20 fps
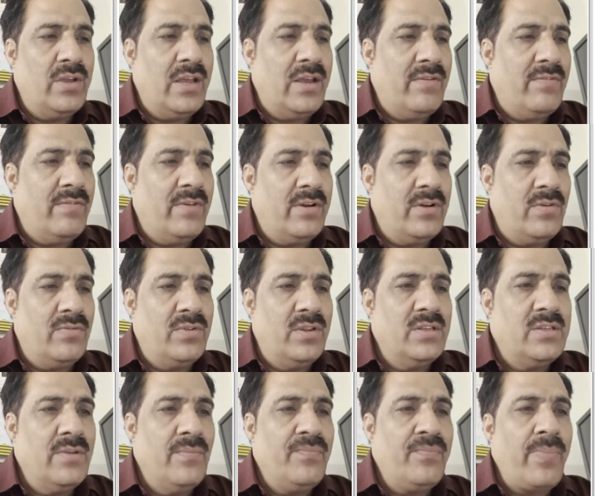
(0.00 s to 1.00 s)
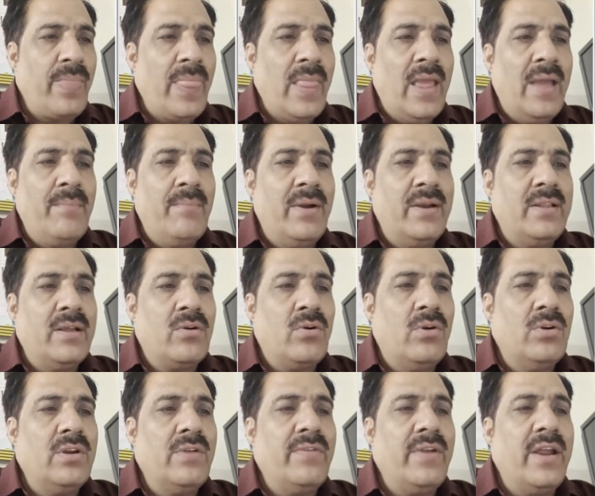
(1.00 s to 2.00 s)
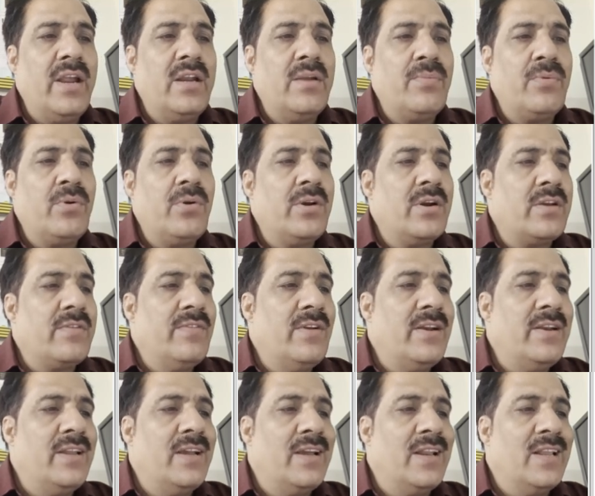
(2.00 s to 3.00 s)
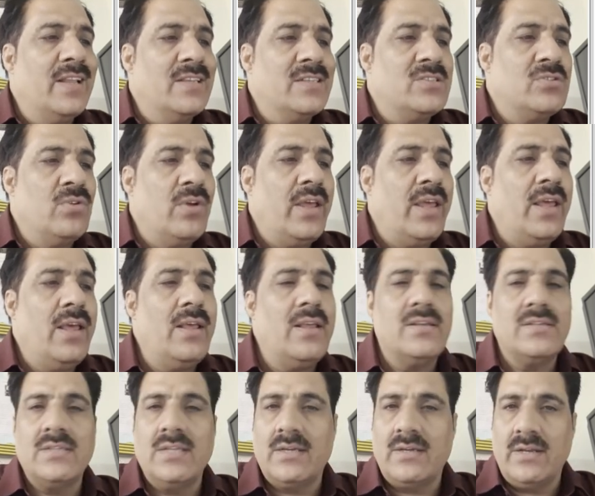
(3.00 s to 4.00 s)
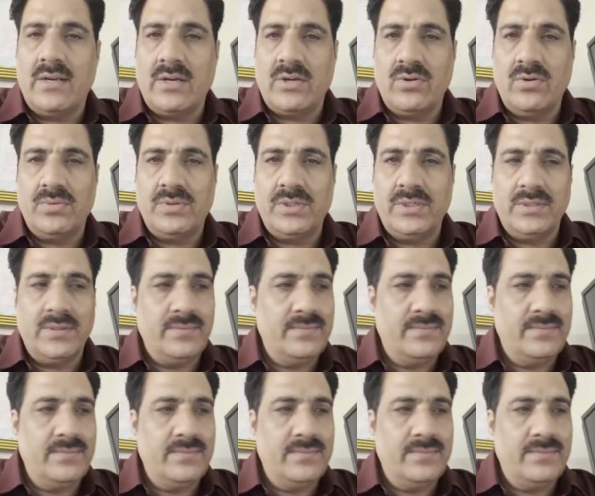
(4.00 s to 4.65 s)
have one of these, but the quantity of end product will decrease, so A is the correct option.